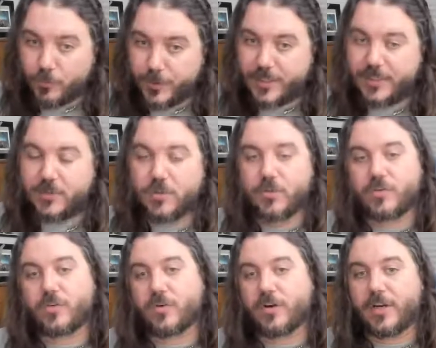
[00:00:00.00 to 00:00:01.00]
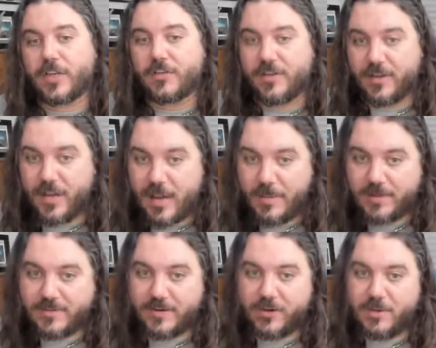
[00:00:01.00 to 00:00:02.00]
really cool stories and
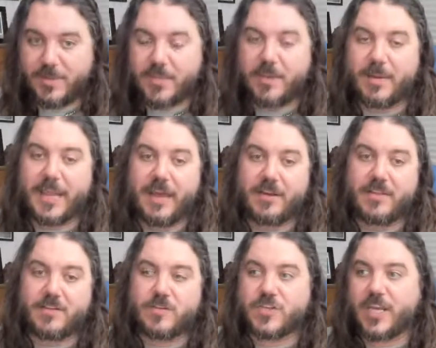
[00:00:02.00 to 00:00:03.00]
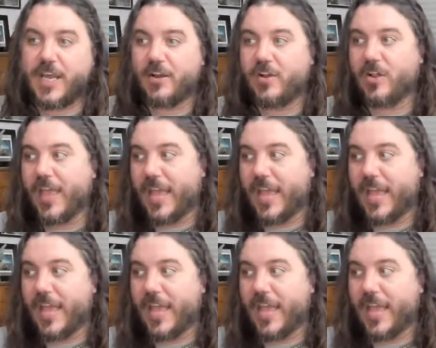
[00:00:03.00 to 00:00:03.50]
comics that are going to be coming out of this channel,